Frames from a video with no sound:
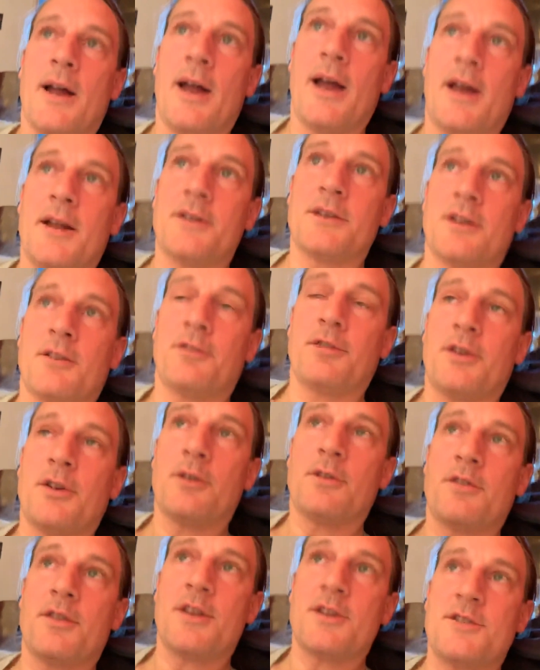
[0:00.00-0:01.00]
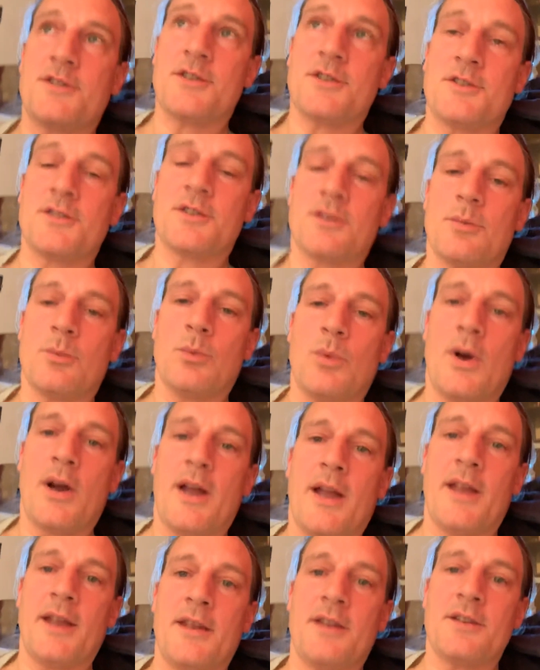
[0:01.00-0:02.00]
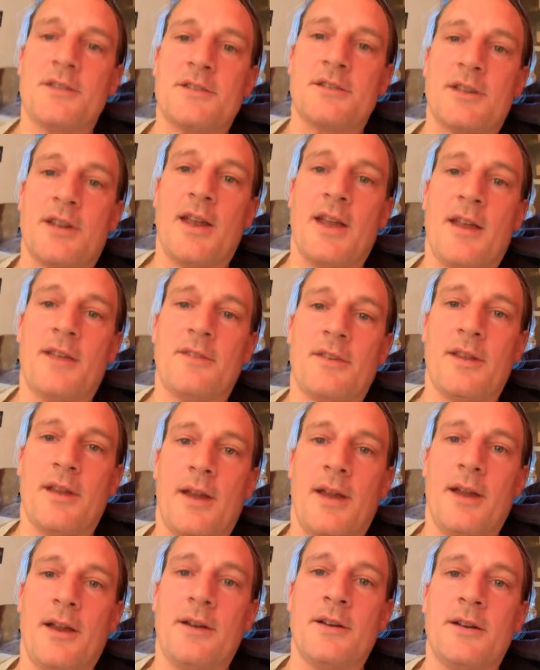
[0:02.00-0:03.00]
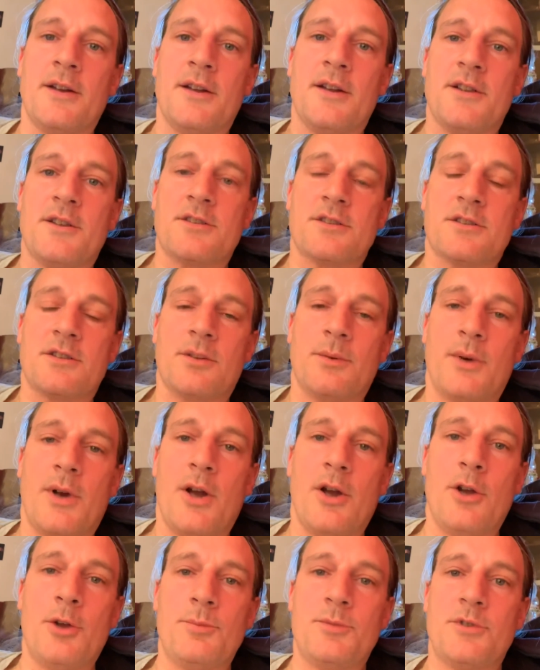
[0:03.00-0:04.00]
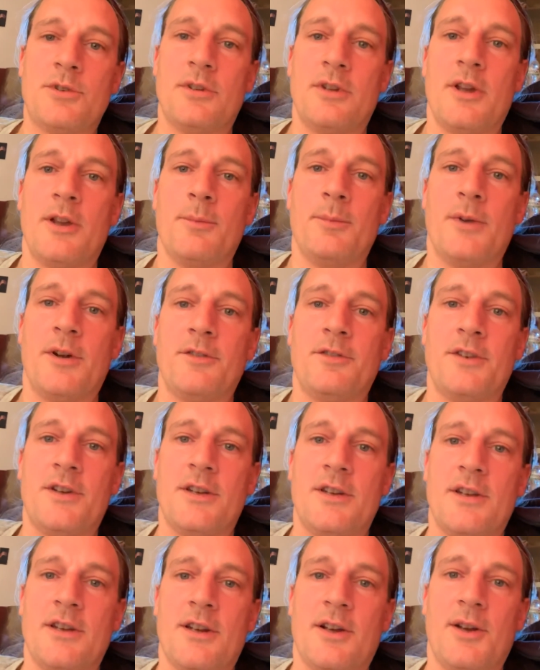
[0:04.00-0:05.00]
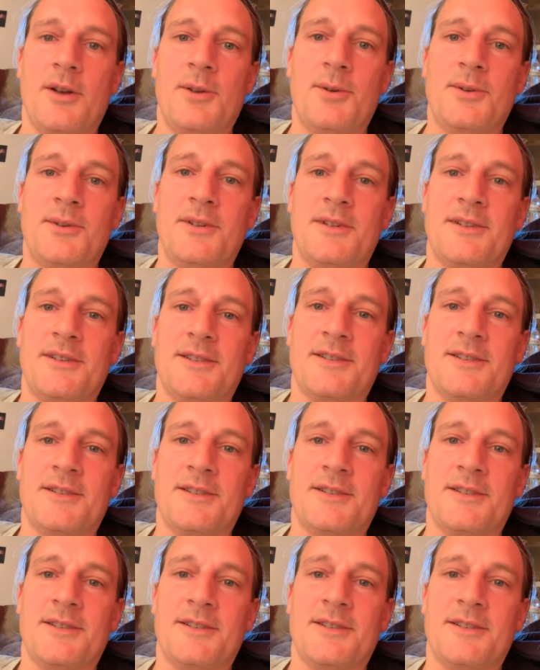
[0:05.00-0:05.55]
And I feel this is the way to get there. So I hope you like my video.